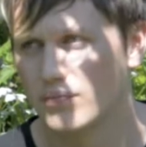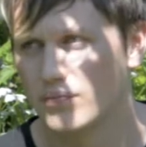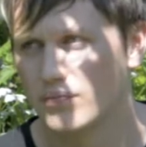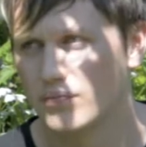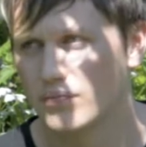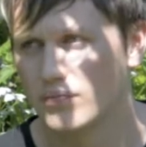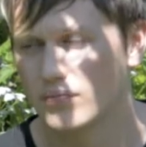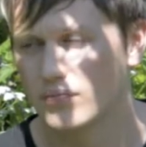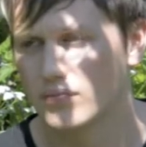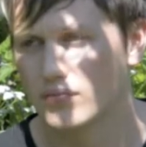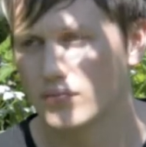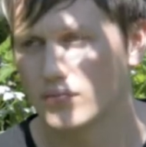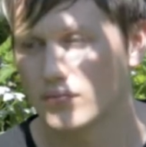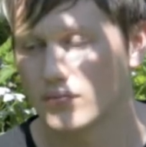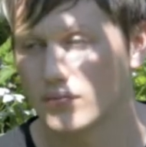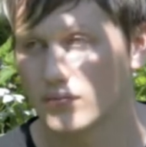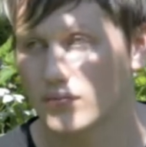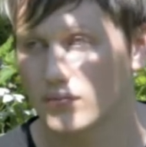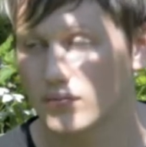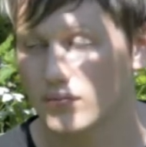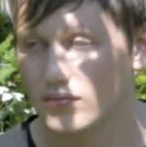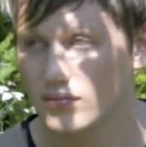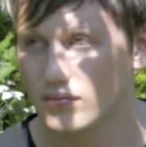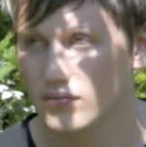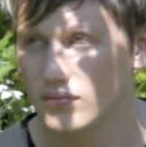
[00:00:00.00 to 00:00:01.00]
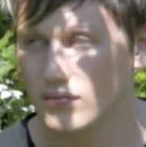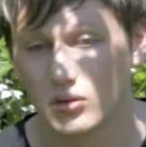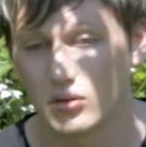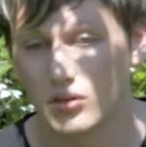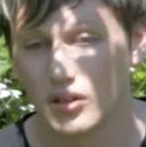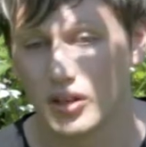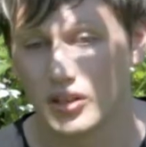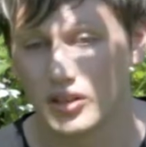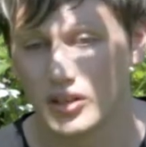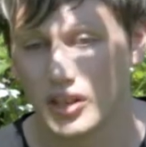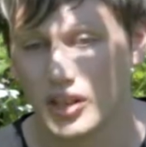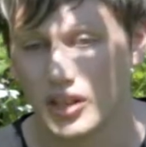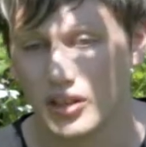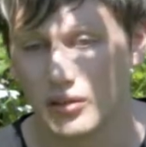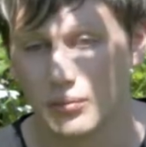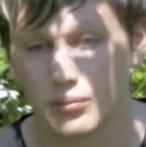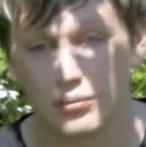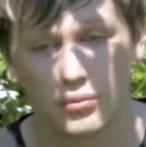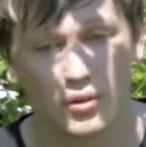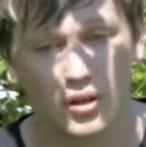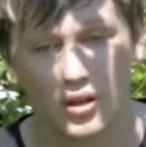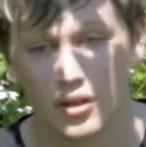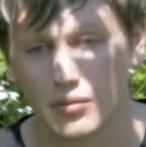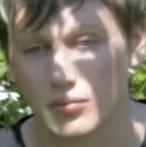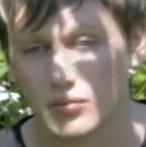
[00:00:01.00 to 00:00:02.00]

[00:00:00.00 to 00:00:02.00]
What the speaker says: I mean, that said, it was an alright day, but